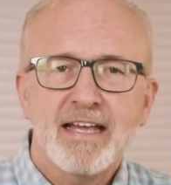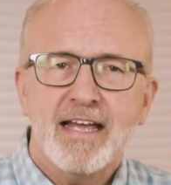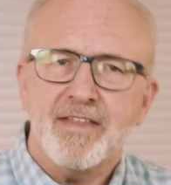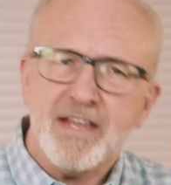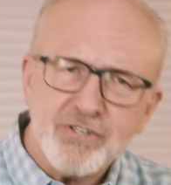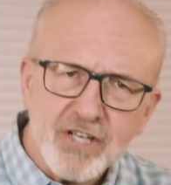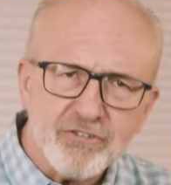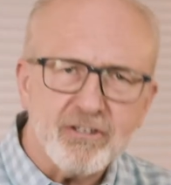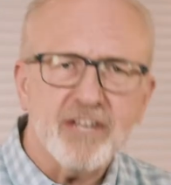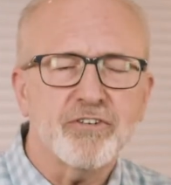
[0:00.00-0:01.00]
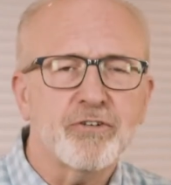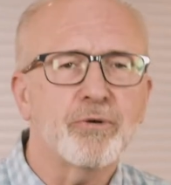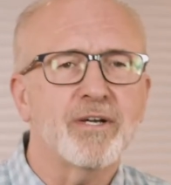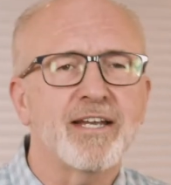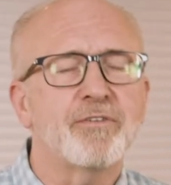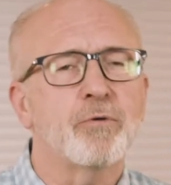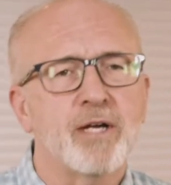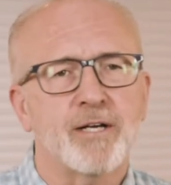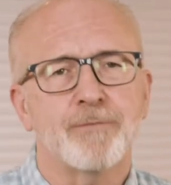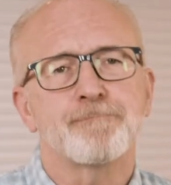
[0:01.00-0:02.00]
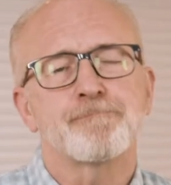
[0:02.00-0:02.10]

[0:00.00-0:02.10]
and then just listen to it, if you will,